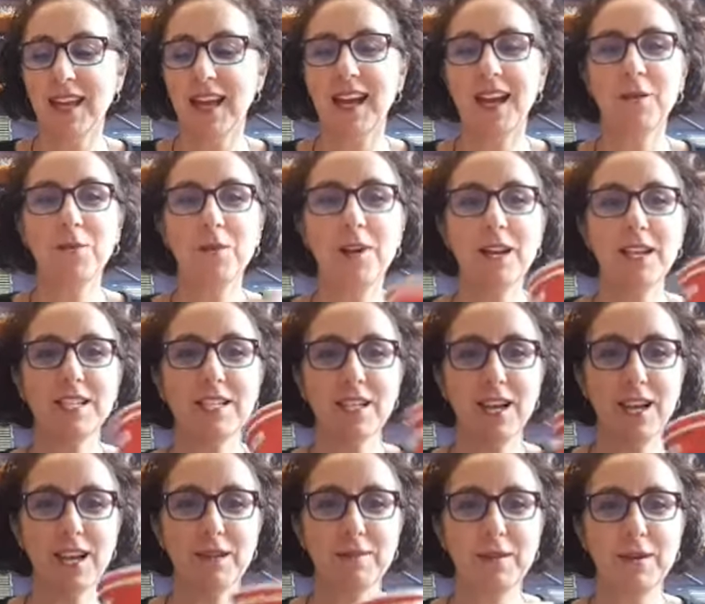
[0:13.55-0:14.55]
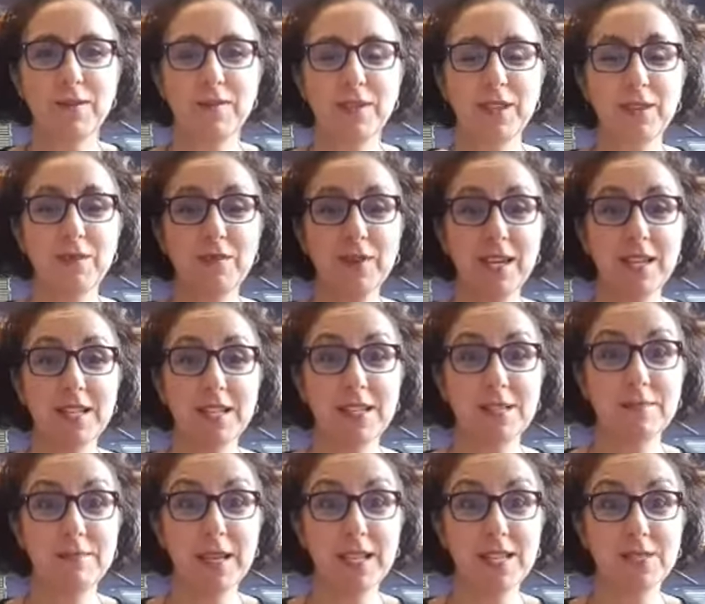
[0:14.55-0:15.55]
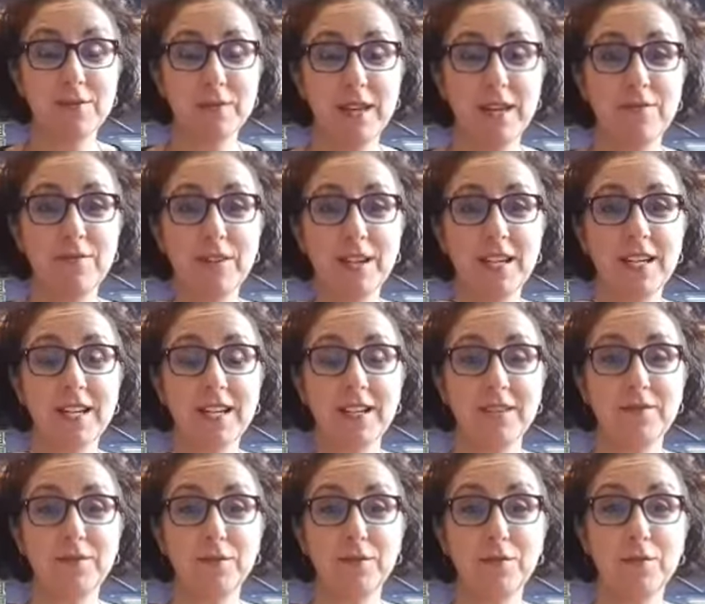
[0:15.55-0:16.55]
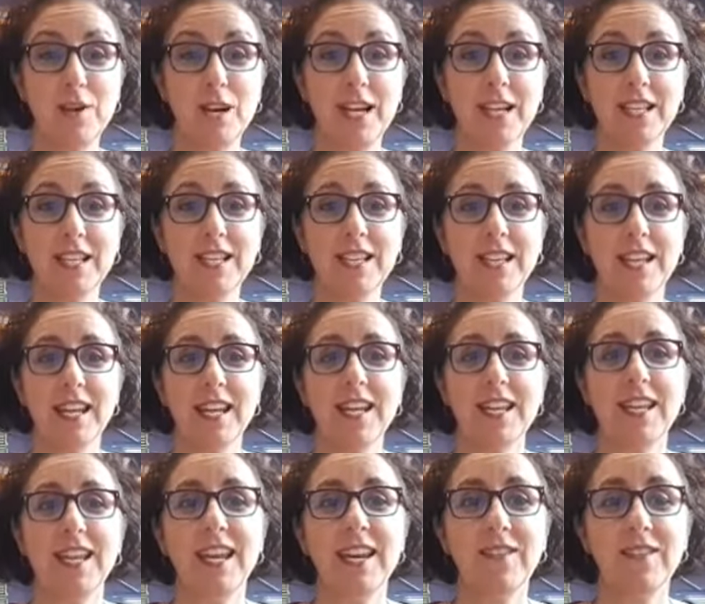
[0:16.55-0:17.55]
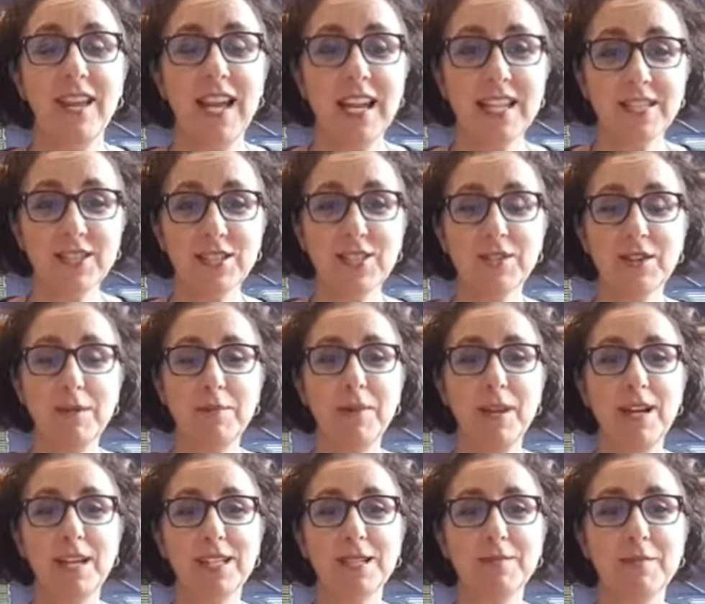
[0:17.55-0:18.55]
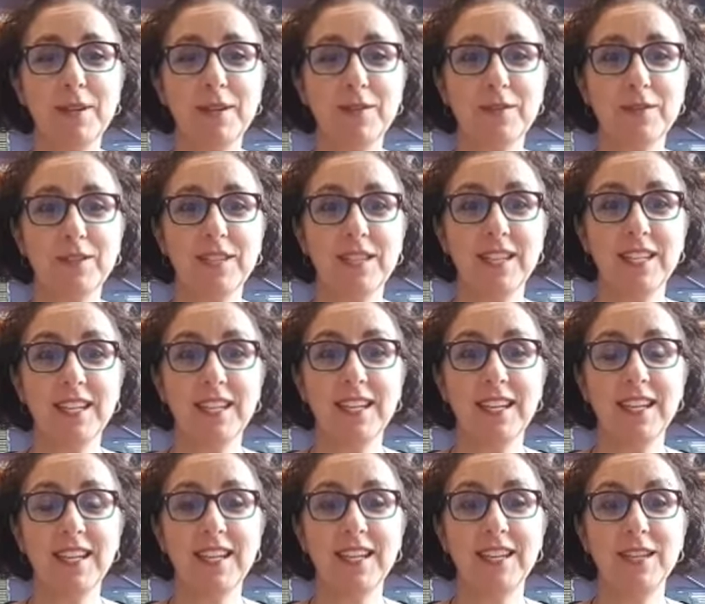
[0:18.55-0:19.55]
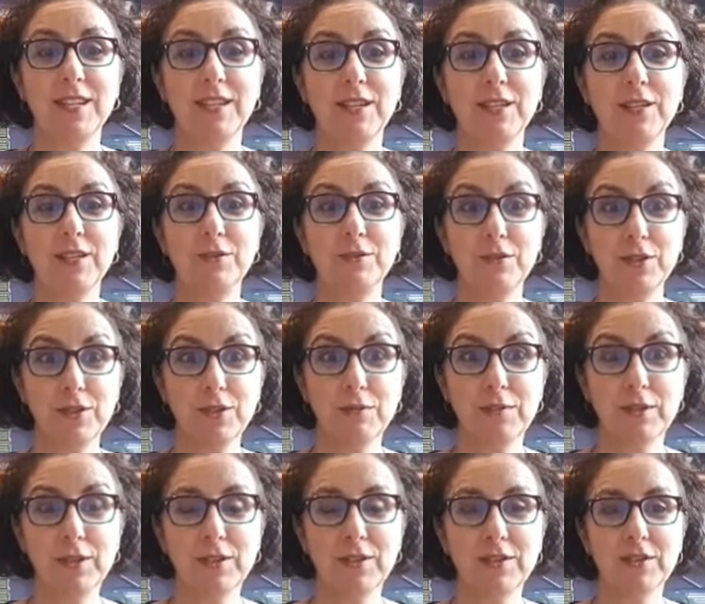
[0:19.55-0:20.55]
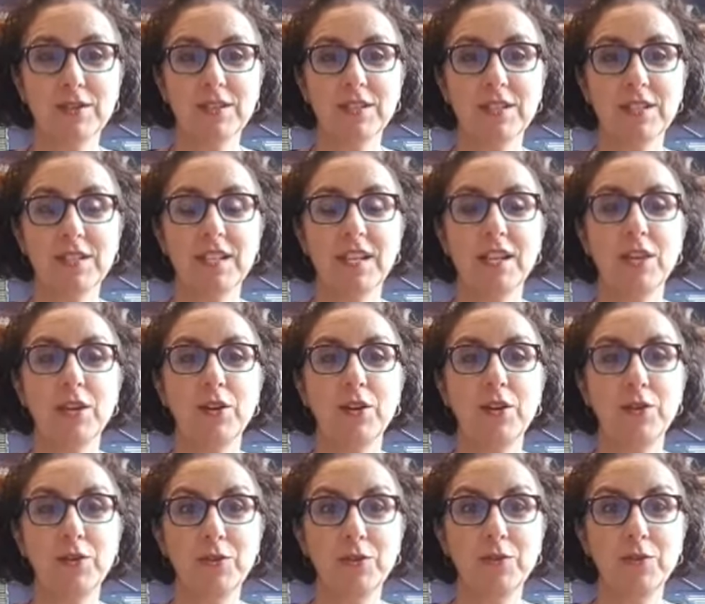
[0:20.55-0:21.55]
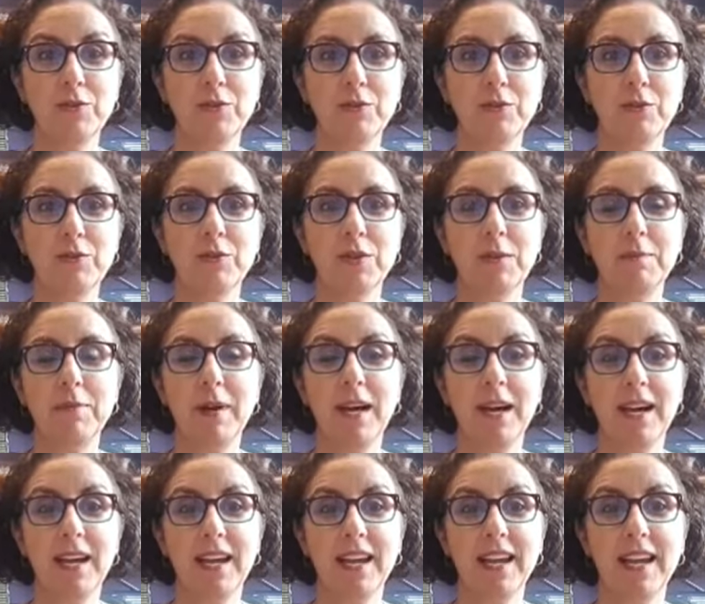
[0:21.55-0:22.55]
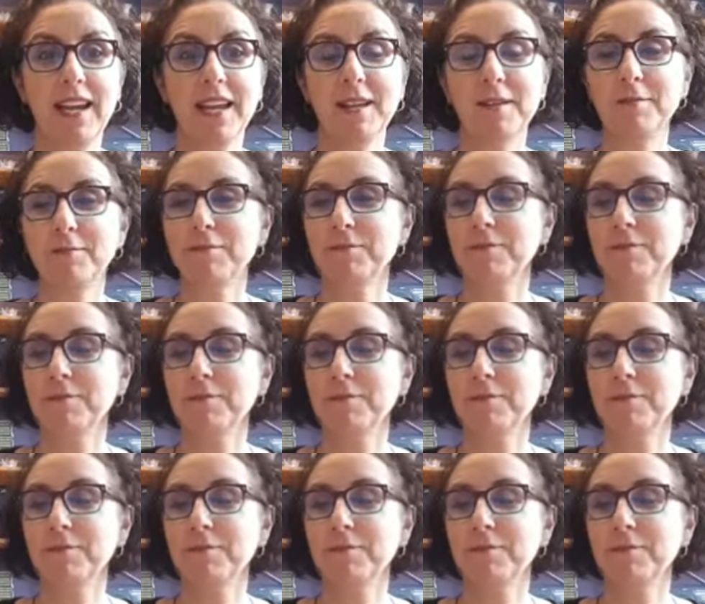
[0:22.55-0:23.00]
I want to talk about what the best way to find out if you've won. Now, last year I blogged about the YouTubers who would buy